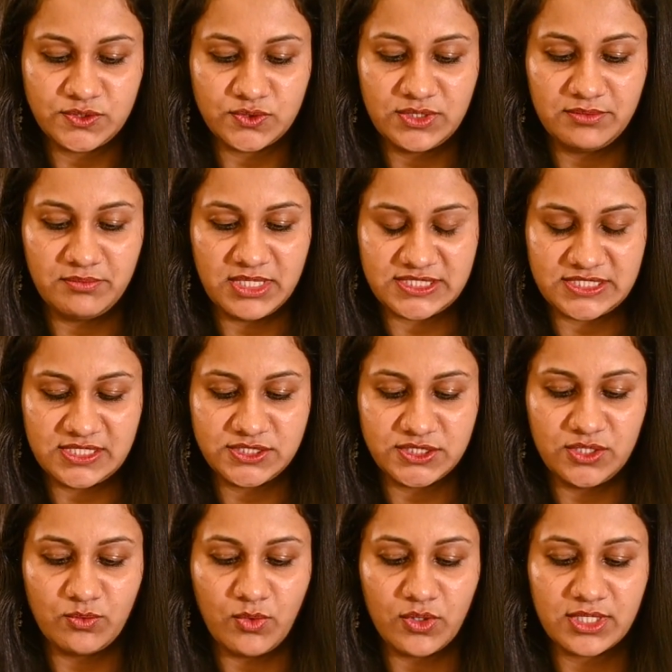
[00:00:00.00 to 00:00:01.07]
to the message
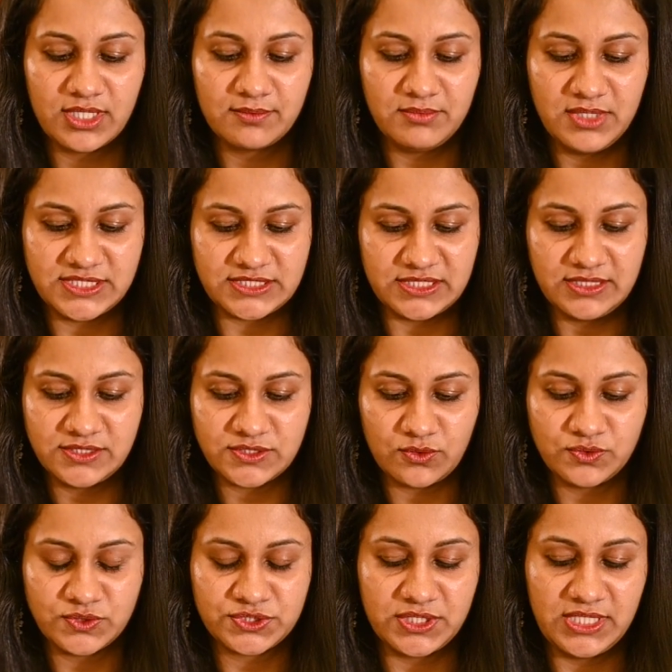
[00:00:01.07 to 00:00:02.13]
invoking blessings
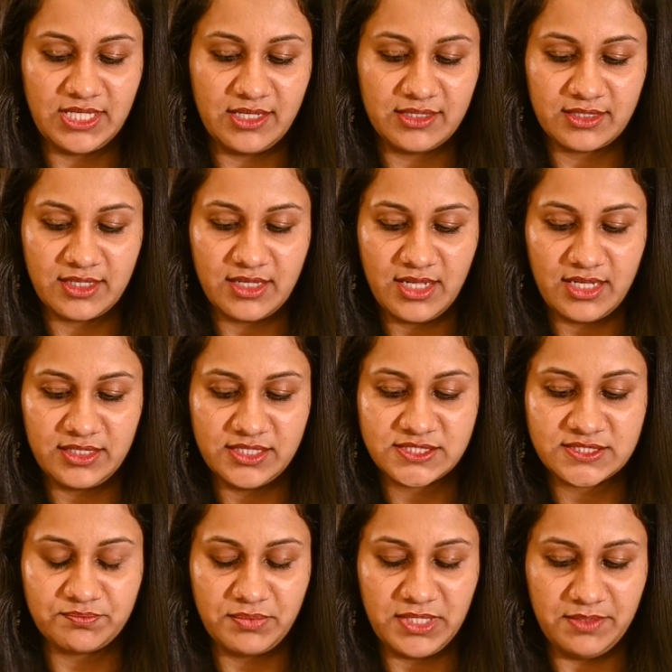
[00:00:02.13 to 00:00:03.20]
on Sri Lanka and
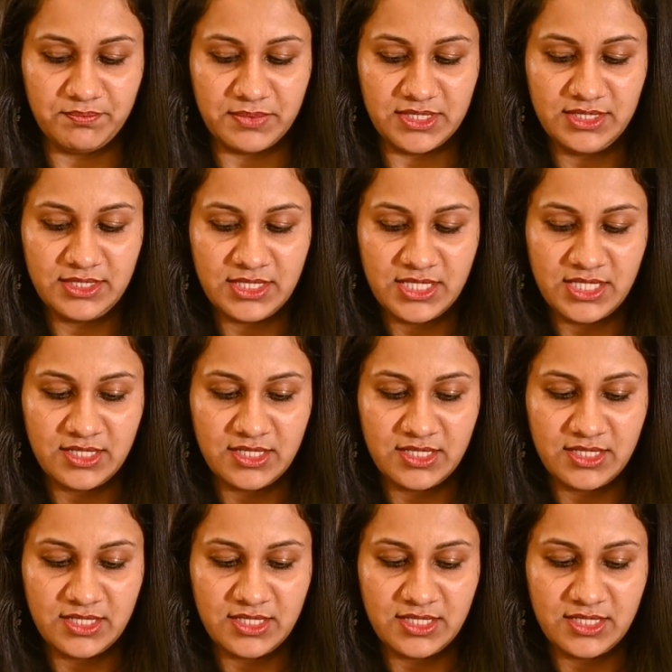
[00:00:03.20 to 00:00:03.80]
its people